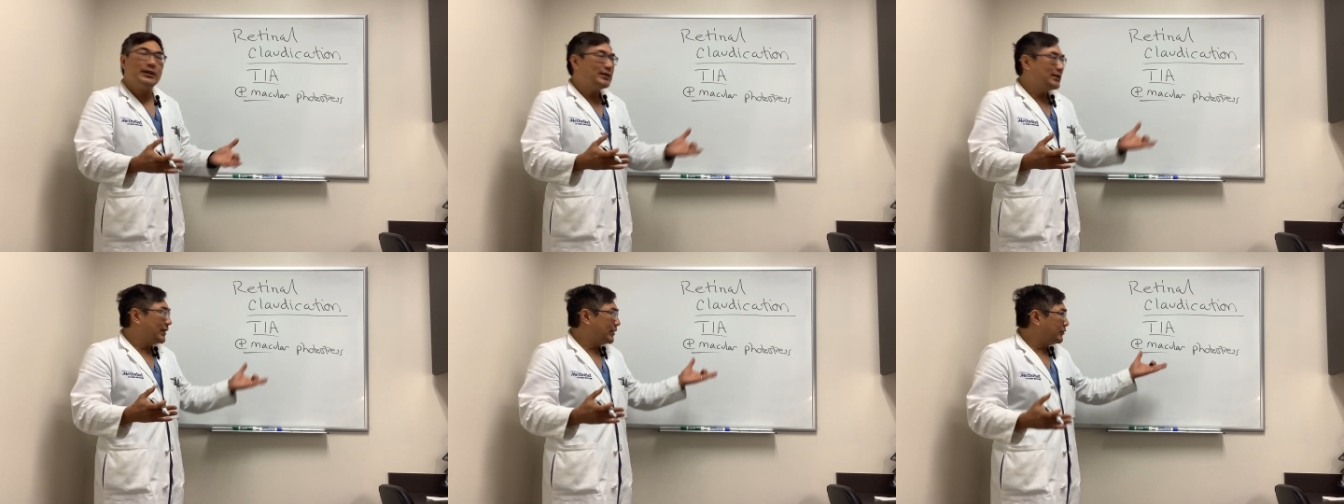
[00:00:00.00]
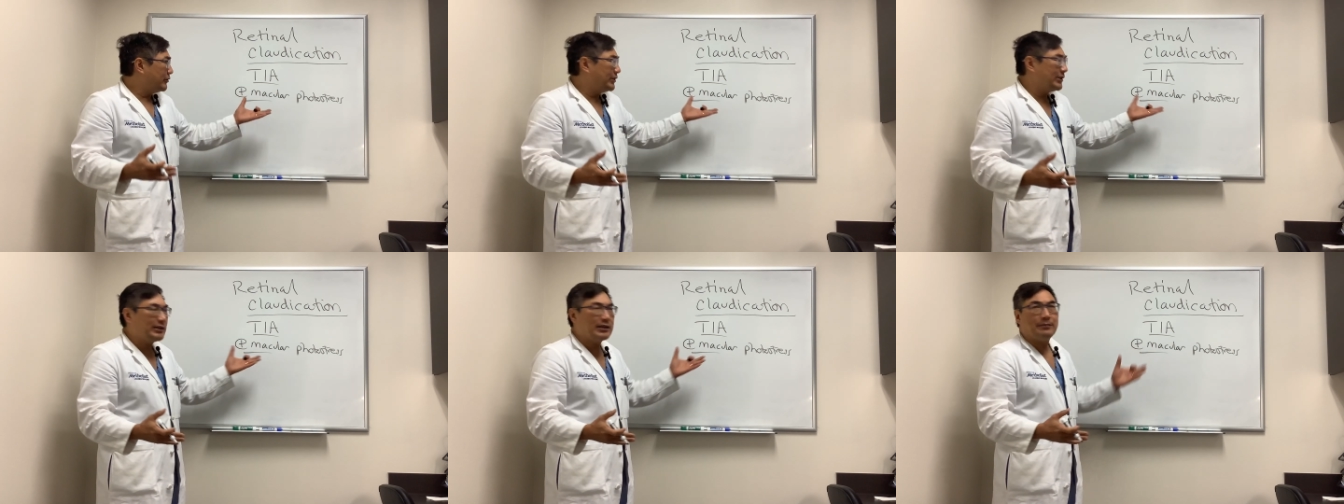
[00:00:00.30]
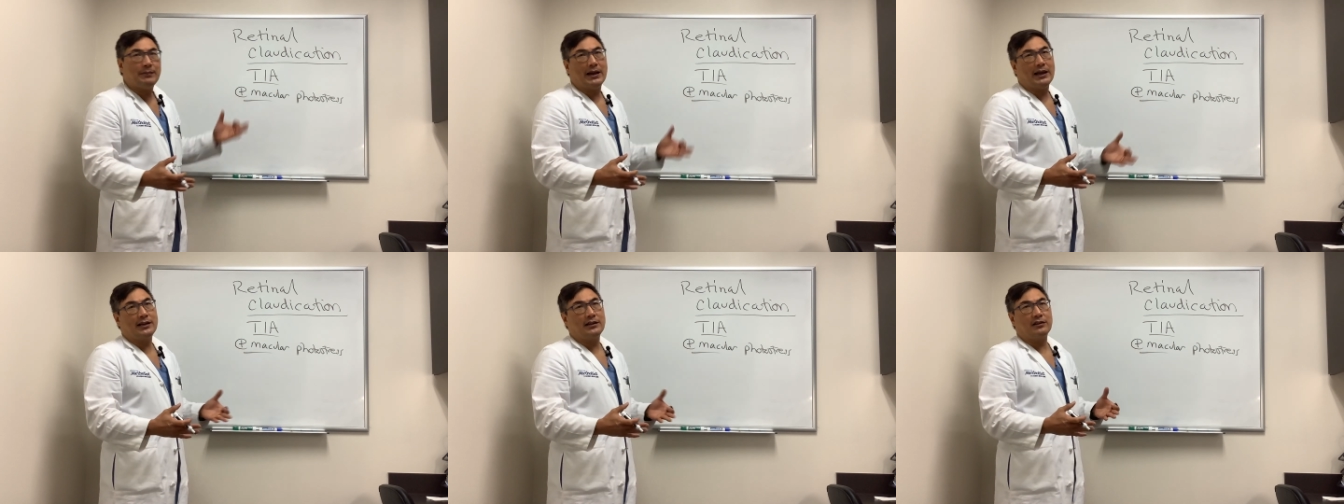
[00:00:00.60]
that you need the
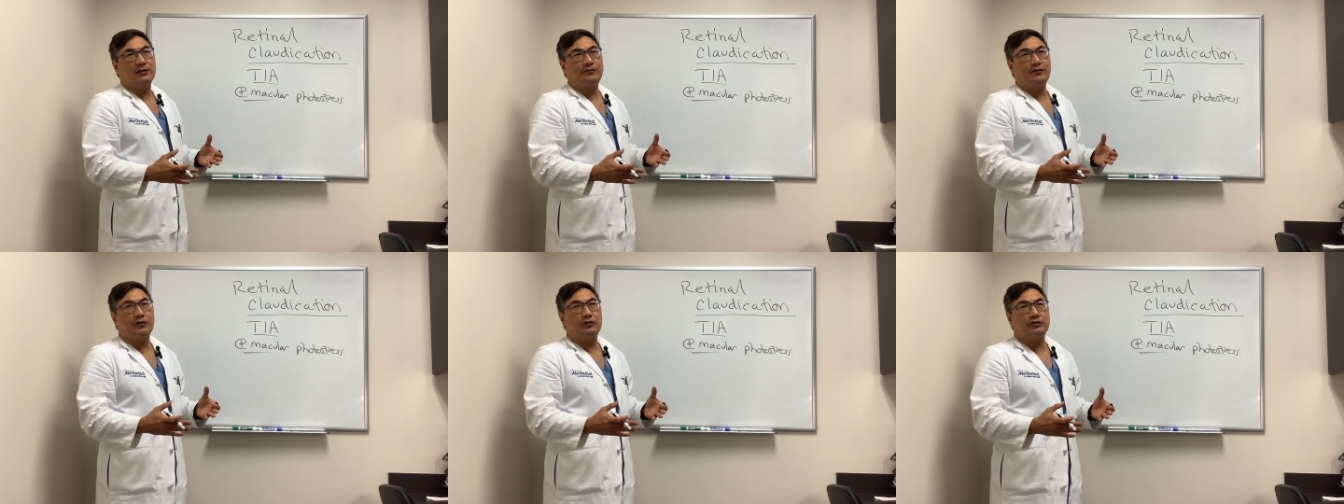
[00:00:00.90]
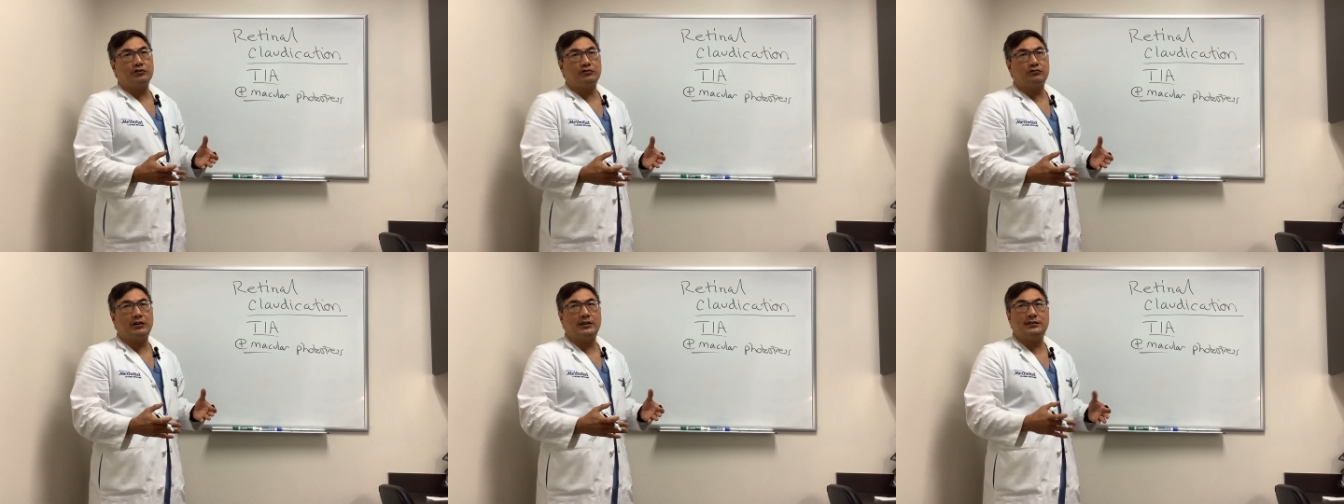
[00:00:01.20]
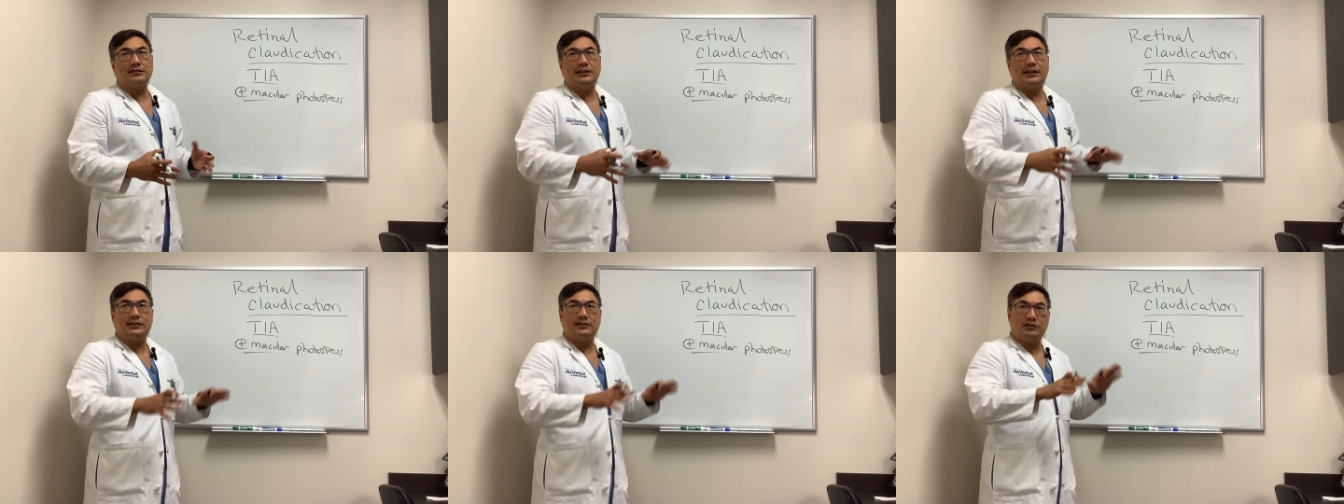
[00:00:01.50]
macular
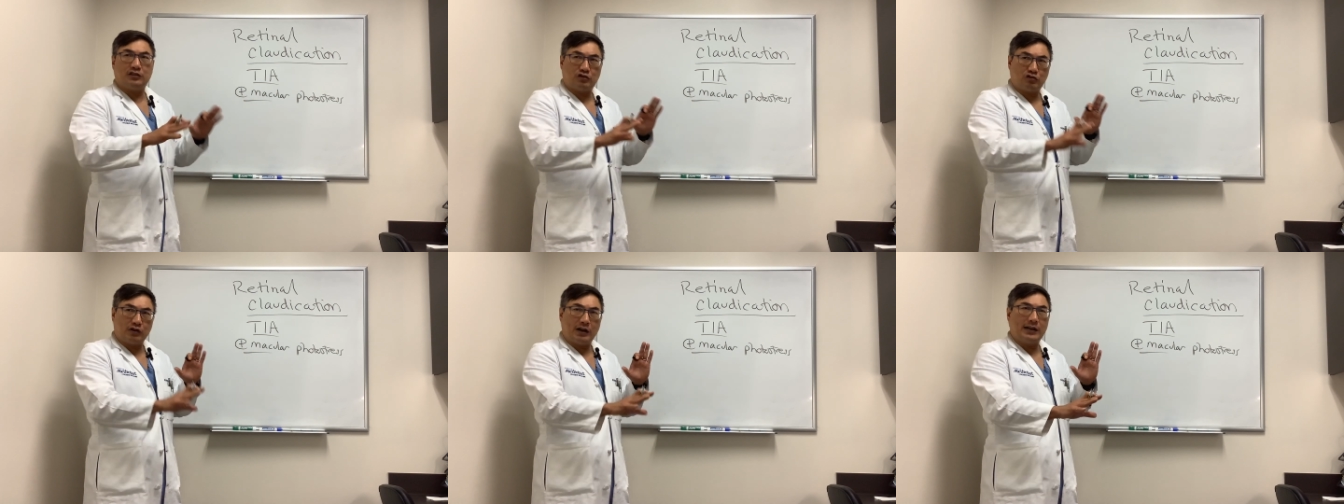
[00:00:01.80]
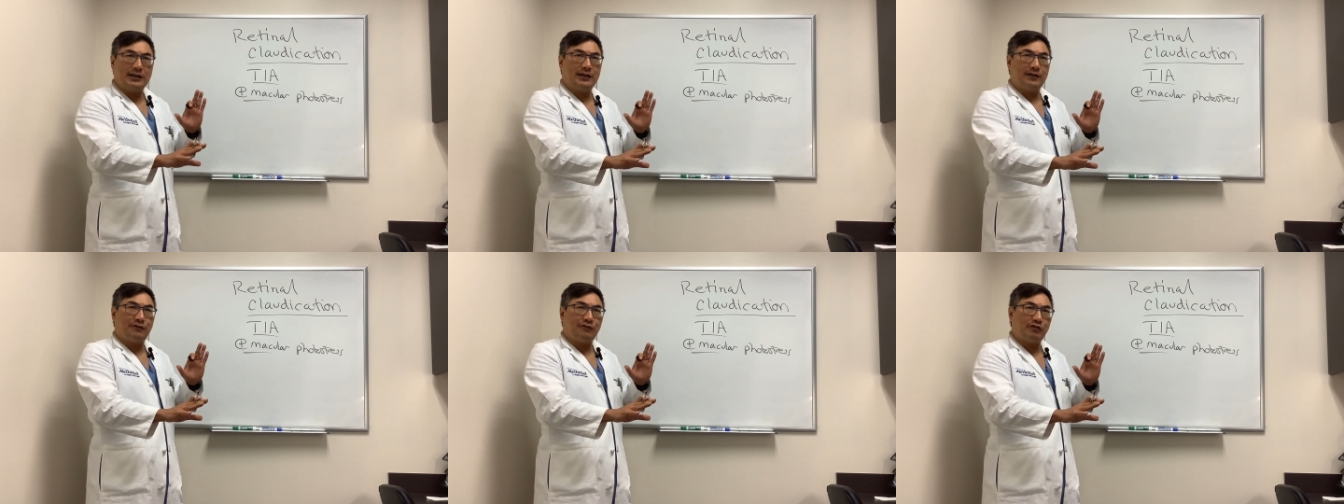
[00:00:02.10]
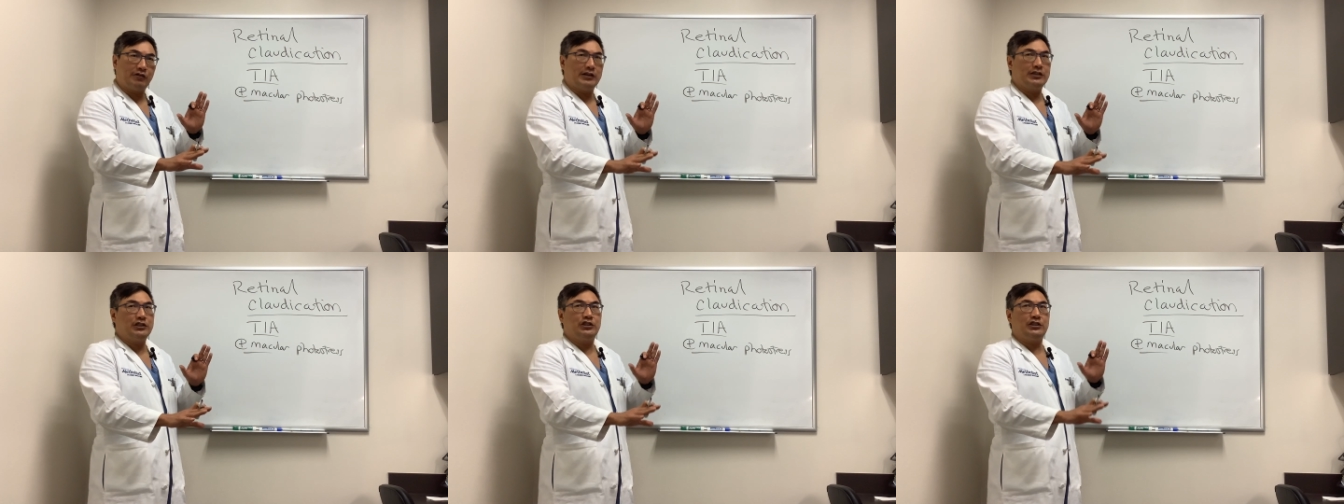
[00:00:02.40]
stress test to try and
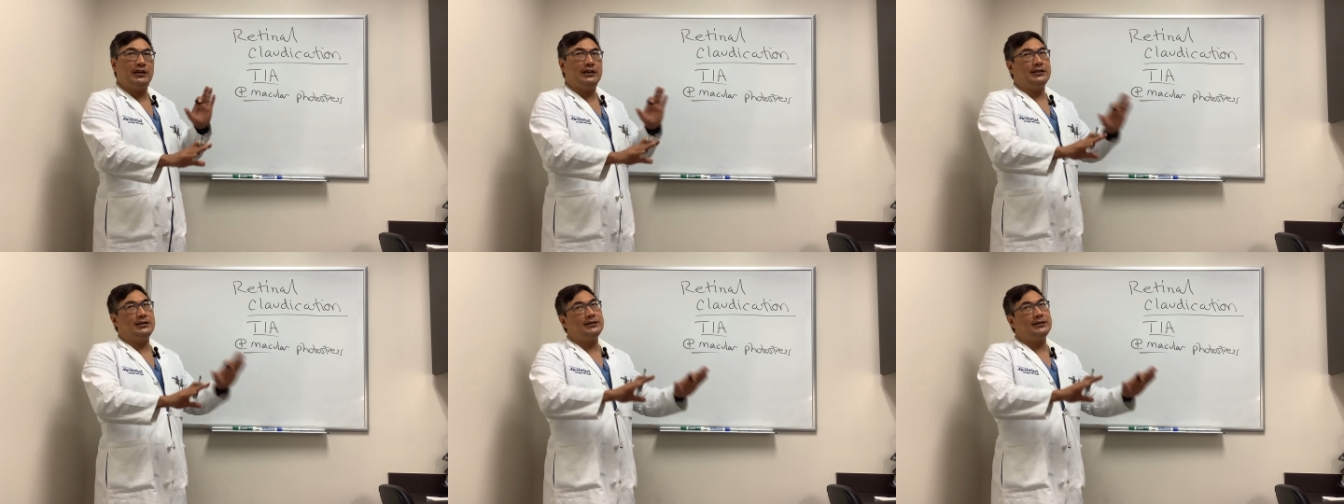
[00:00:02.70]
differentiate